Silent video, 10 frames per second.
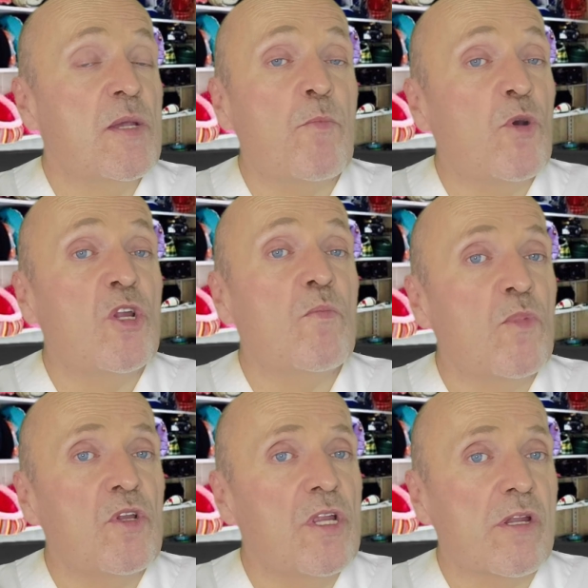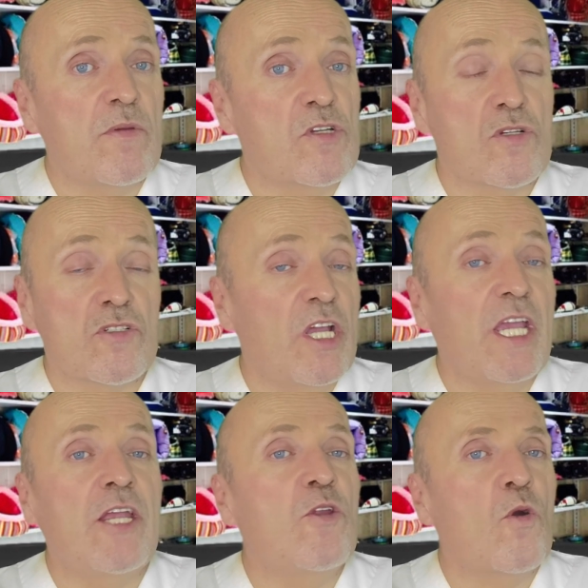don't know anything, nothing,
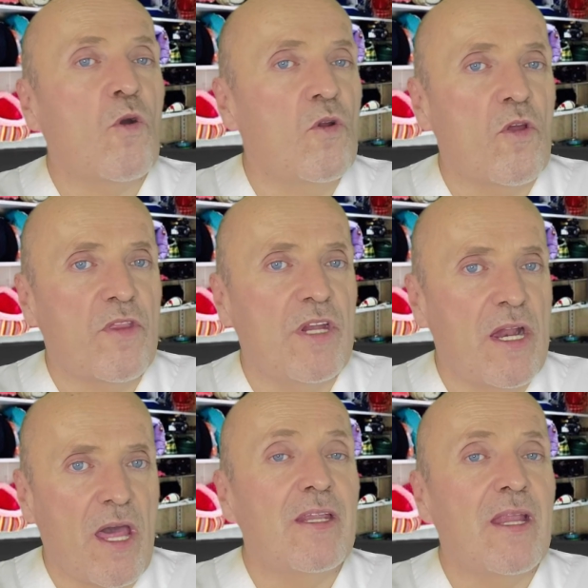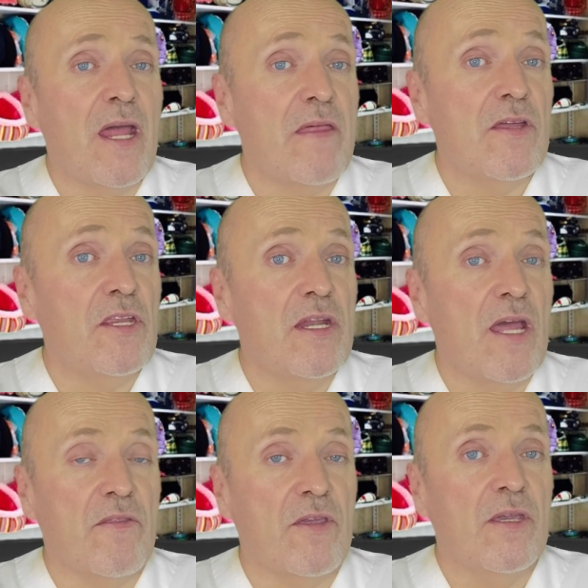or anyone. And in this, well,
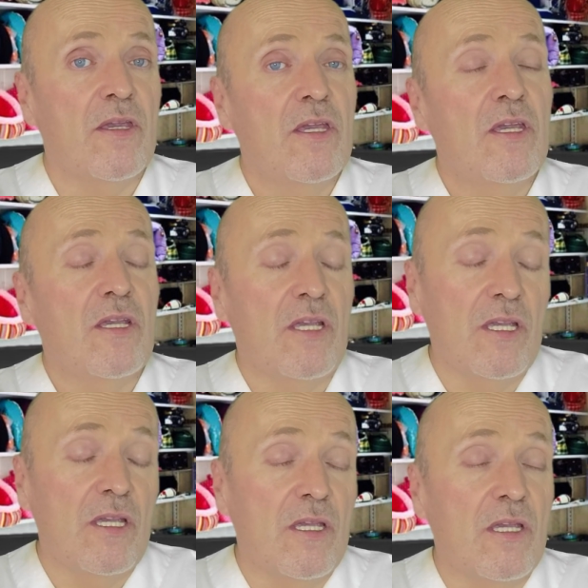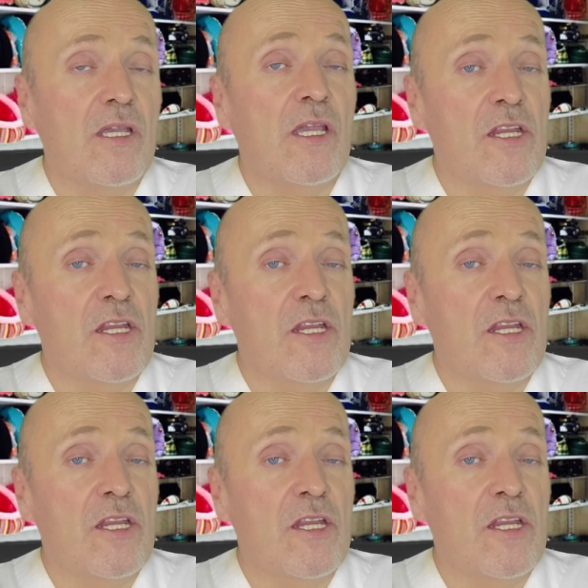whatever happens, happens.